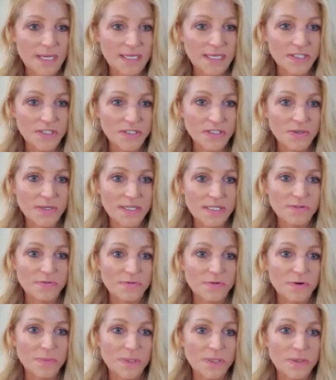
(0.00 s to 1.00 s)
Ashes,
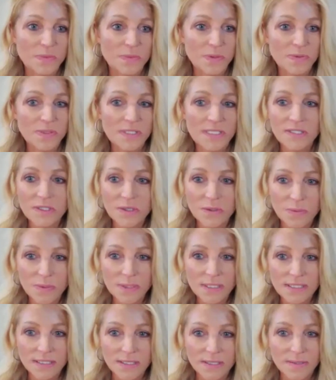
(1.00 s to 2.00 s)
Transforming Wounds into
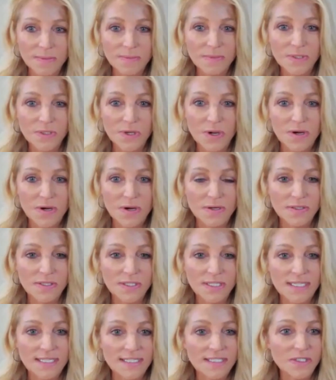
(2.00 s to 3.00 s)
Wisdom,
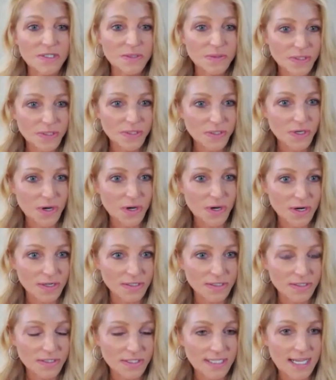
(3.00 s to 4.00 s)
Scars into
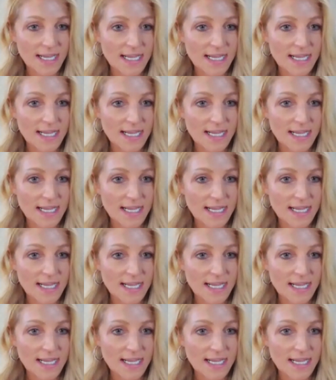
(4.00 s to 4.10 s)
Stars.